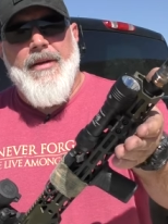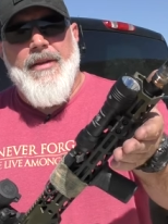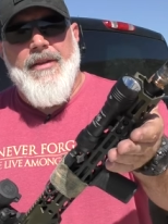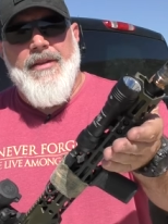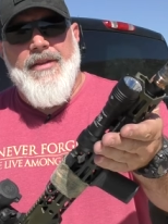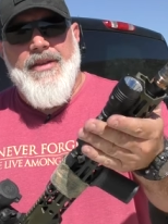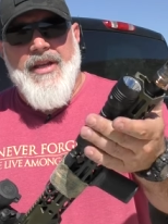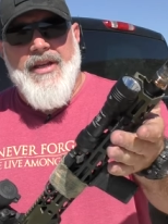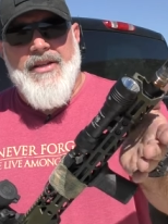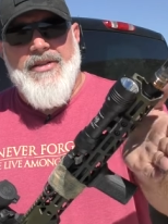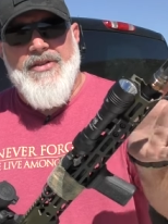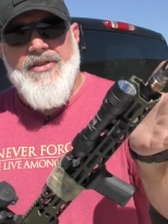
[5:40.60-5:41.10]

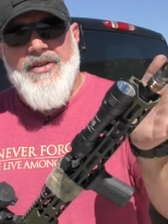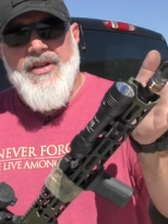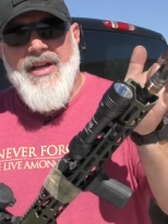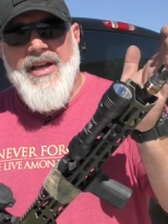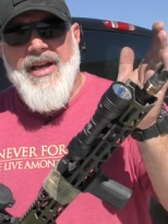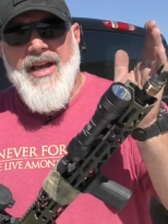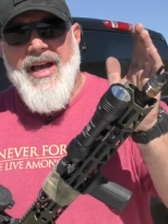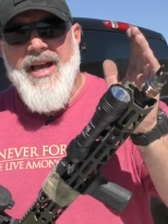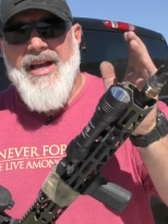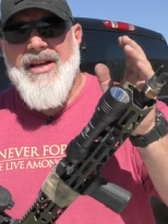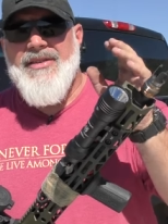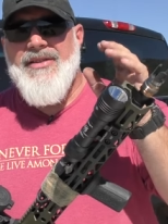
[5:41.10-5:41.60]
this
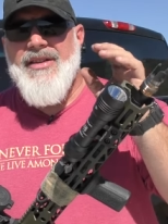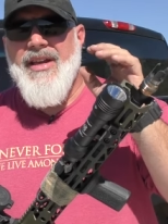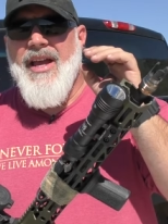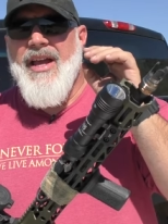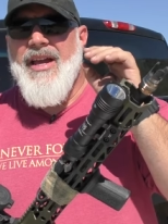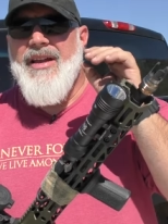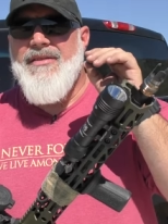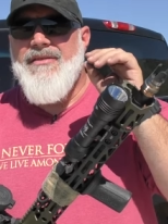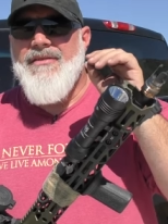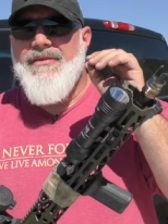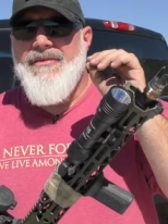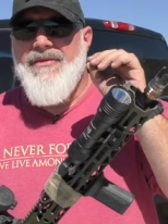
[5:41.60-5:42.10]
has
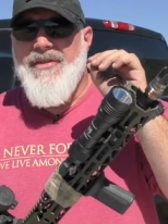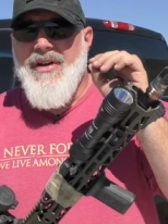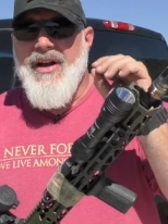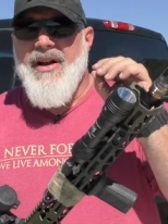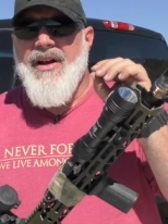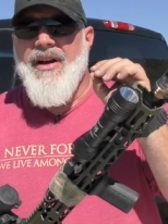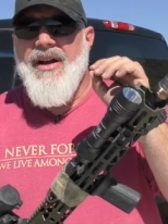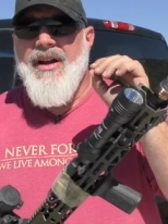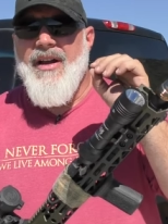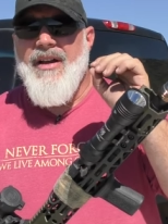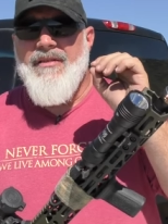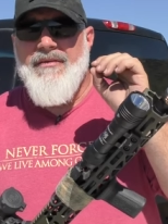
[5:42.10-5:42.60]
a
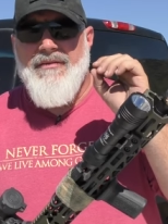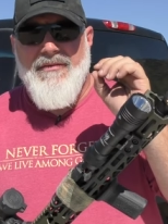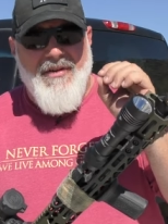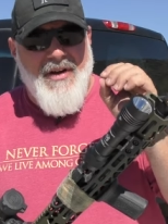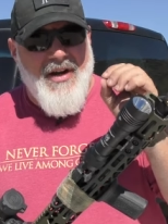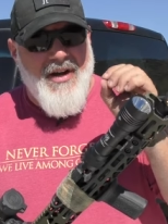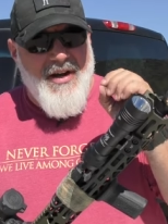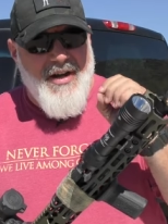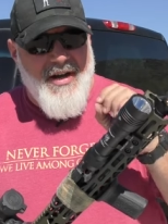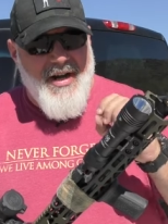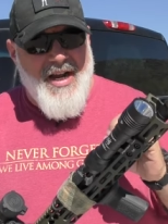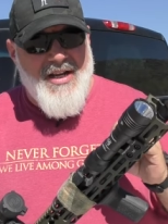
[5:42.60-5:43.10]
very,
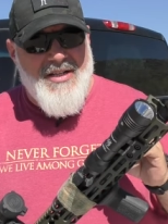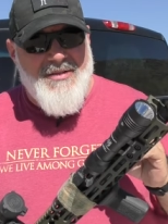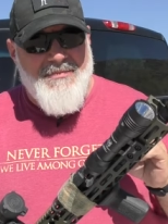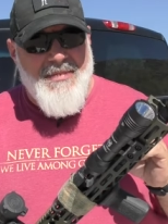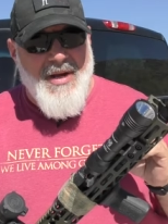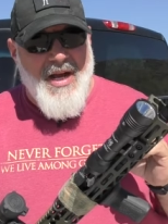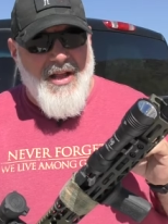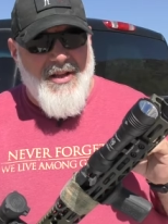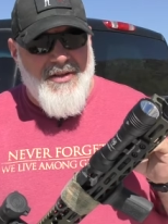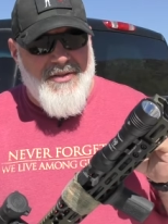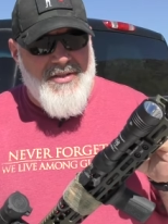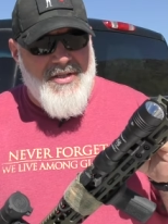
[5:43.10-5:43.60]
very nice
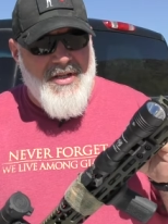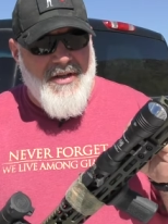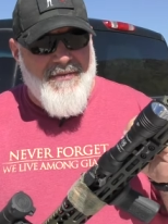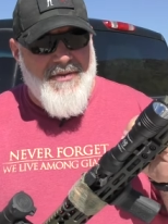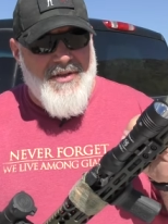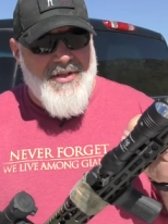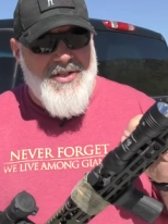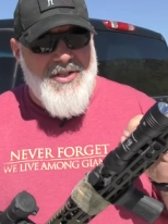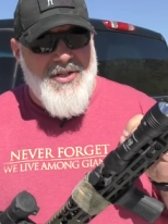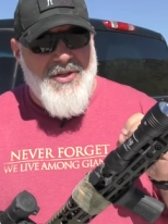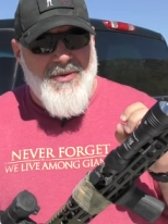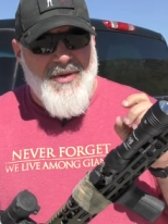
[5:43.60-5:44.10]
balance of
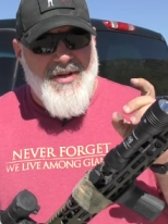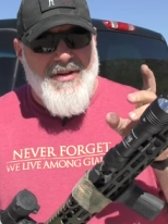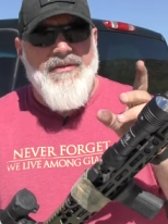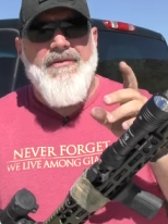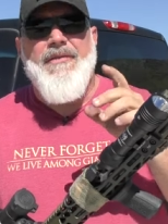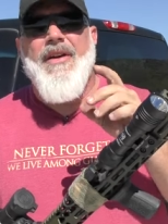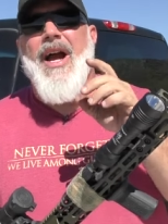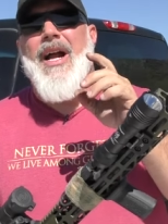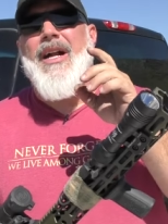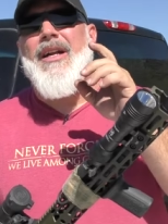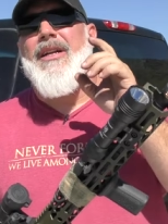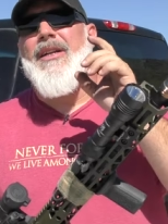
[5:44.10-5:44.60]
the two. In
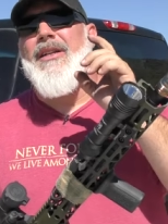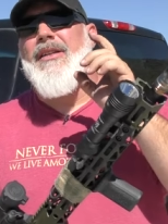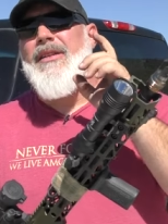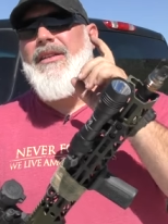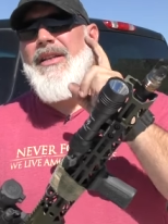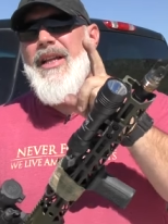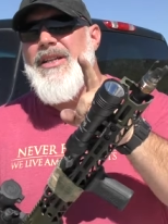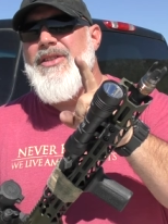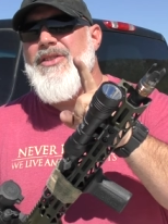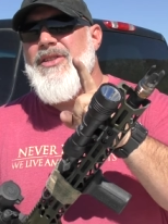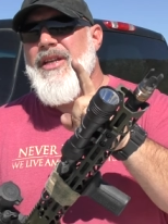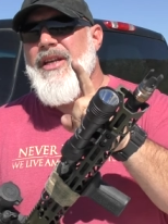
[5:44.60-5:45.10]
fact,
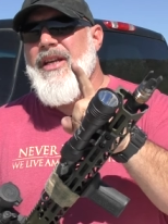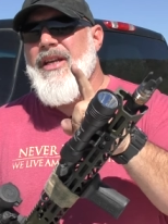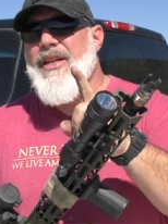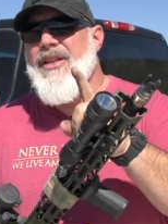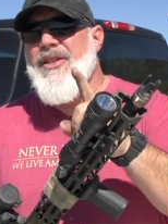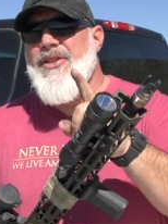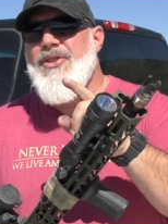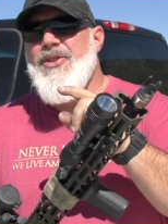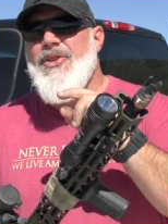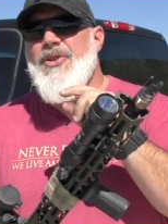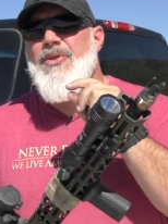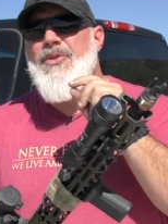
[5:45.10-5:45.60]
let's get
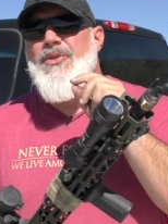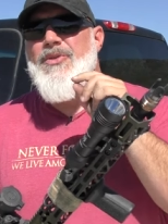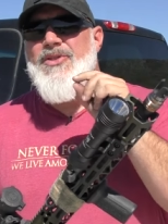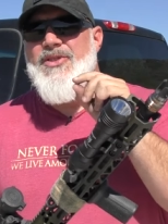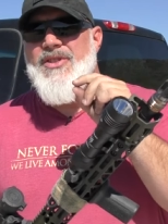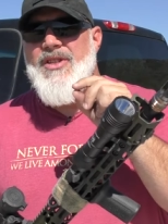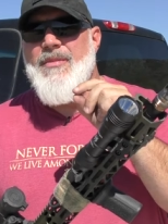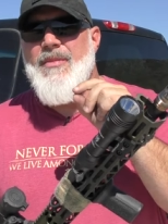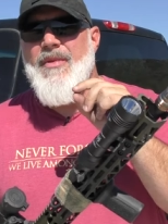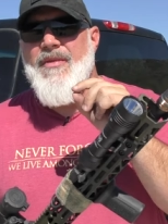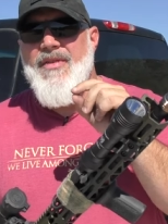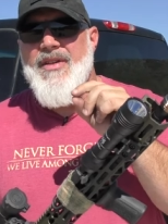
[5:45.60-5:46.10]
into
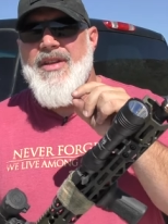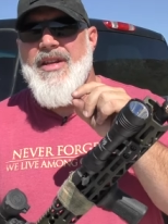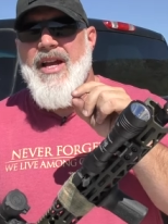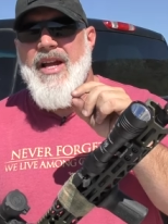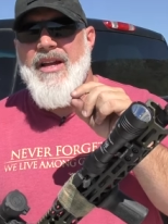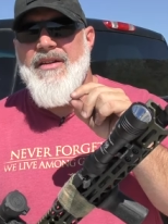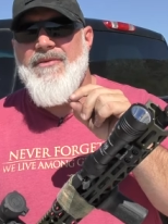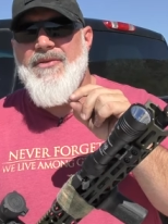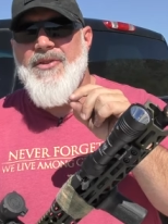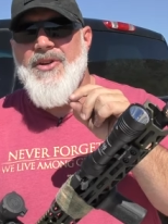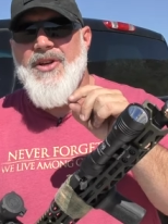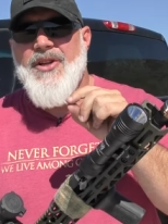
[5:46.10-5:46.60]
some of the
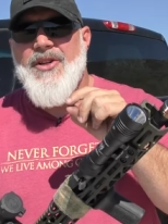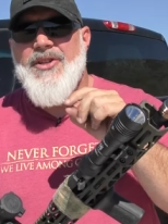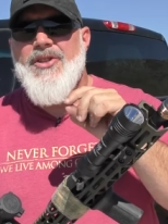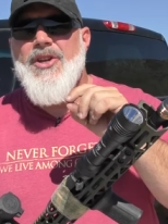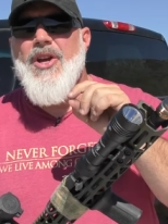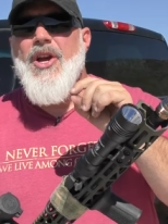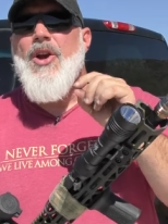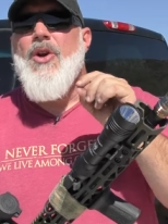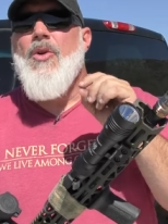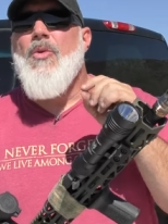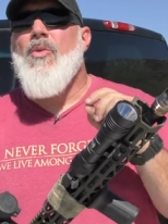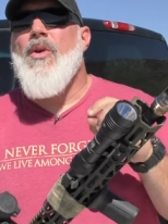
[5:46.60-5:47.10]
night footage
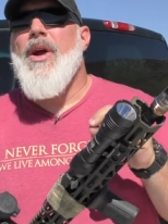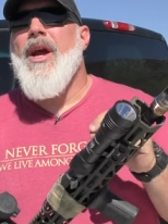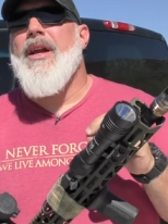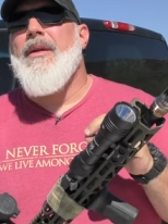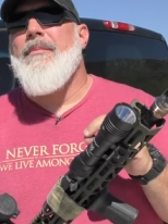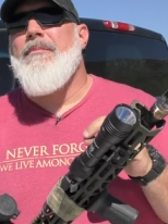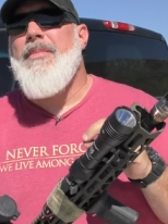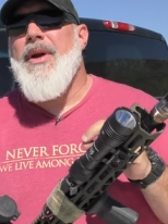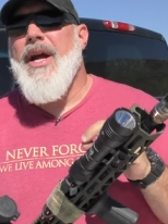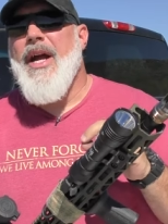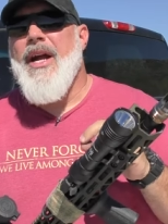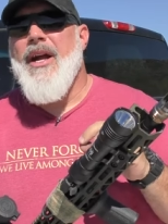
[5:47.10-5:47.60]
where I
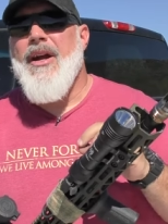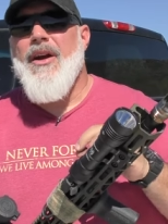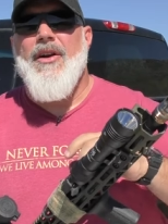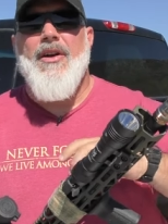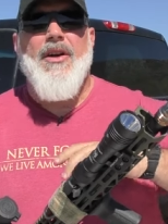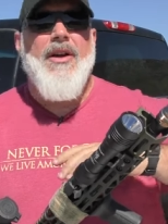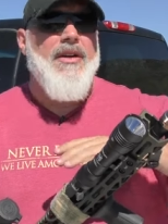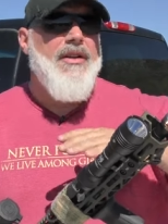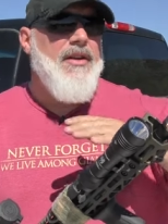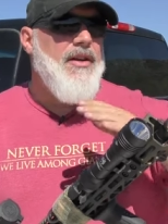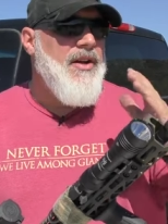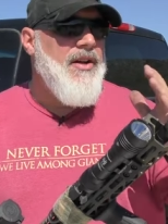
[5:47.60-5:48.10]

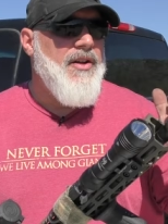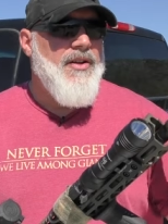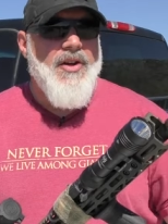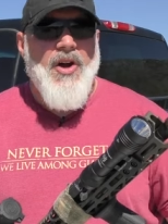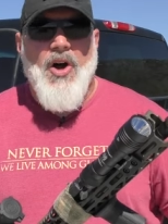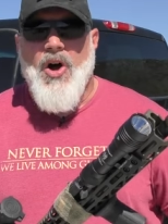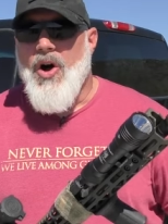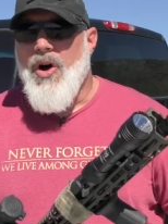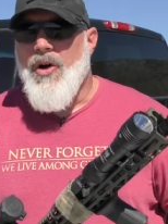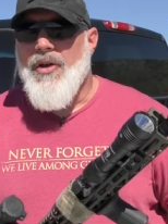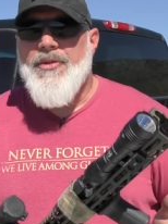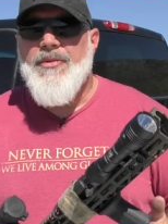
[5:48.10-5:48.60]
compare
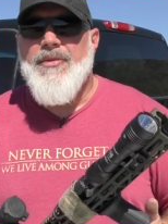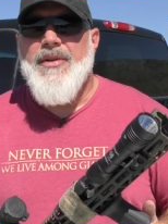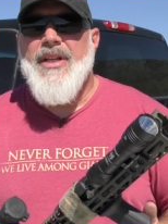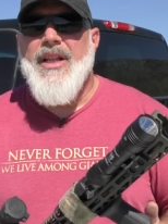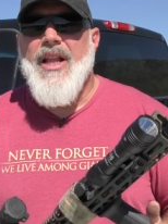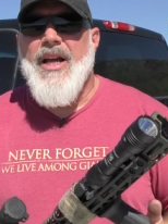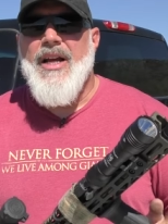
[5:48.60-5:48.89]
all three